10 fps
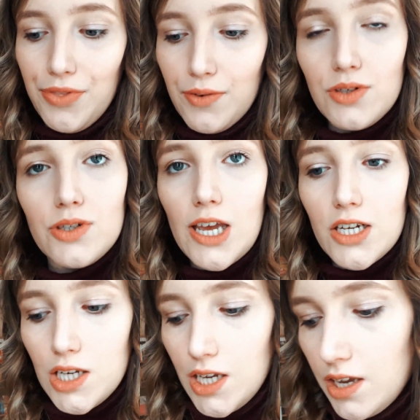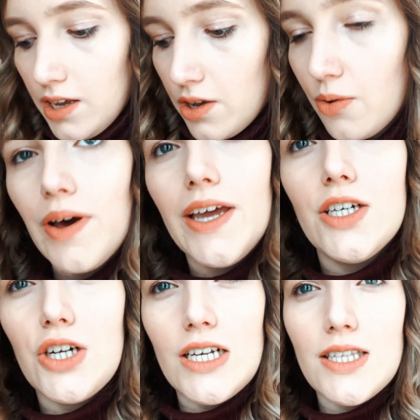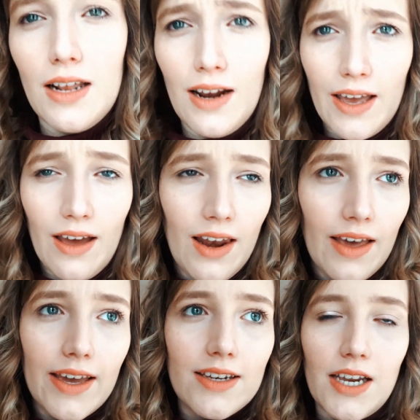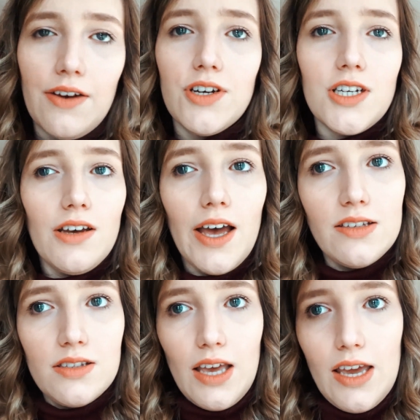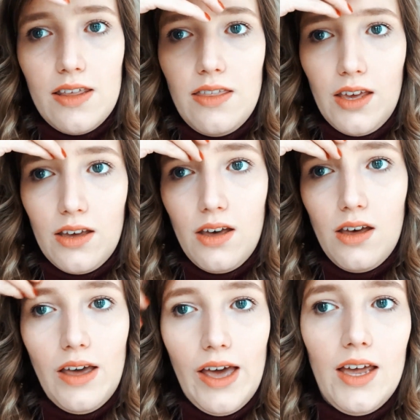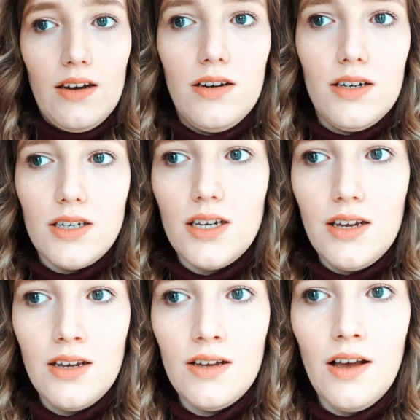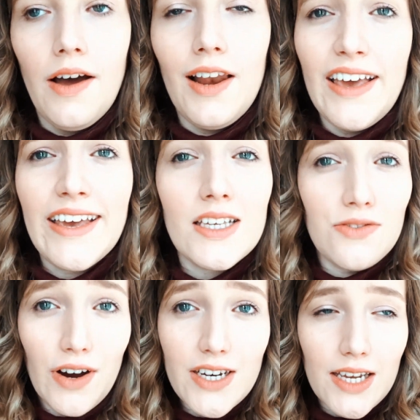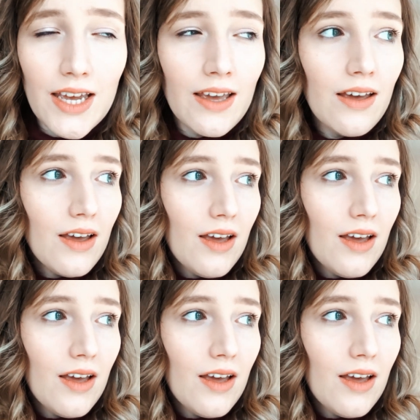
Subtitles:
which was actually quite interesting. Like, I like Derrida as a thinker and I like his writing,